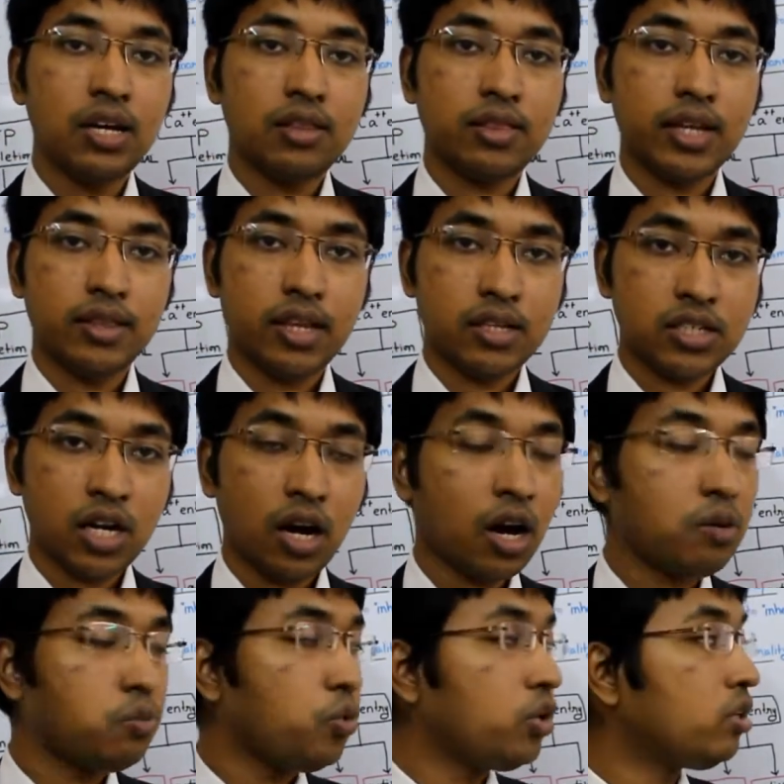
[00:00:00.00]
that the
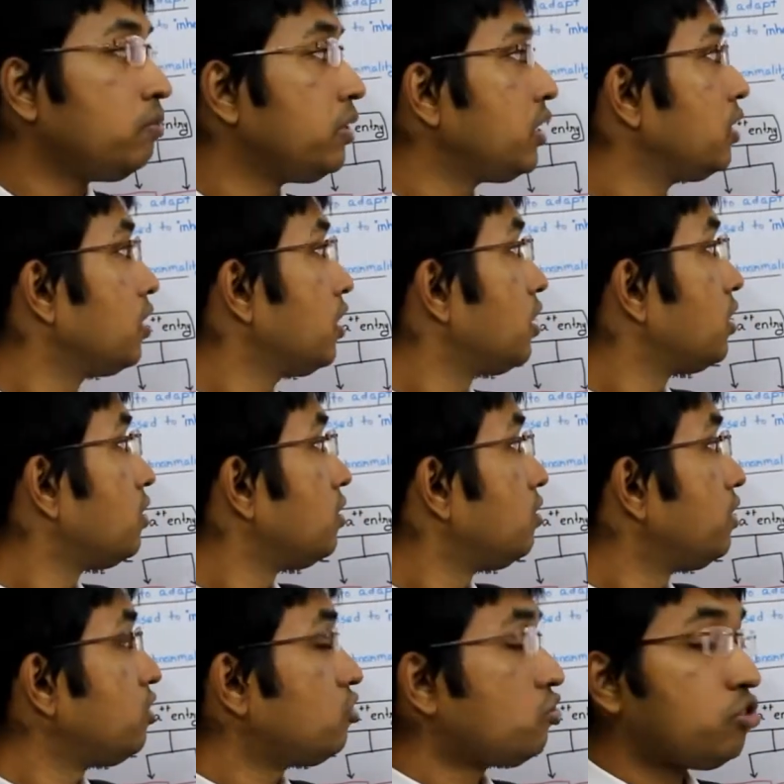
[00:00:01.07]
term will be
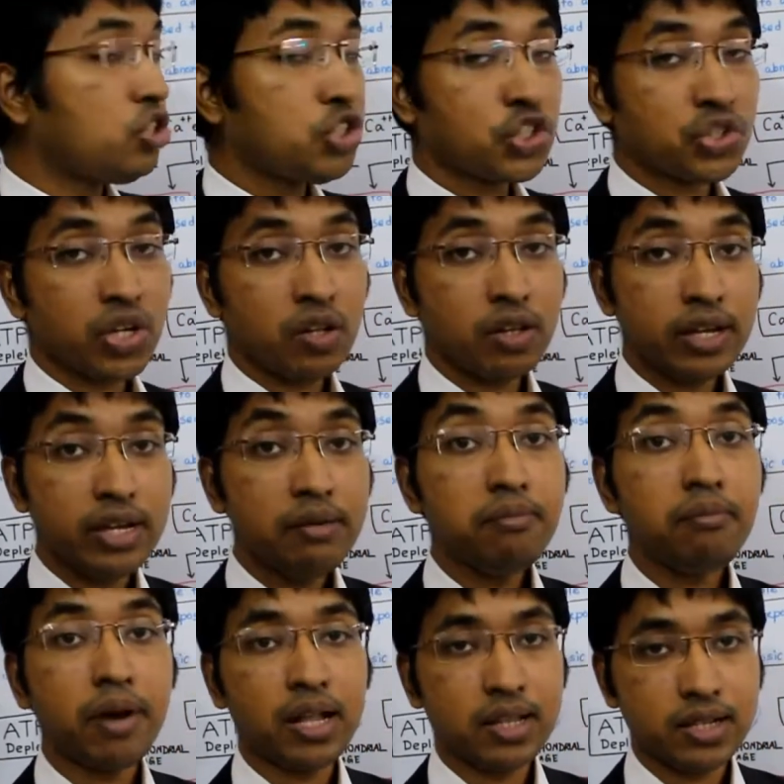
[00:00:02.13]
nutritional
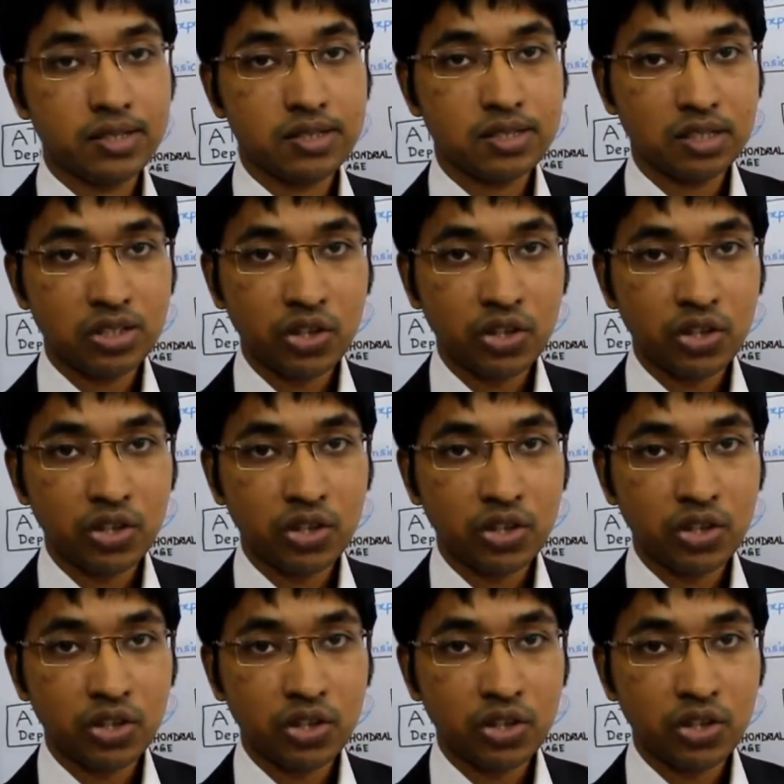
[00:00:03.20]
imbalance,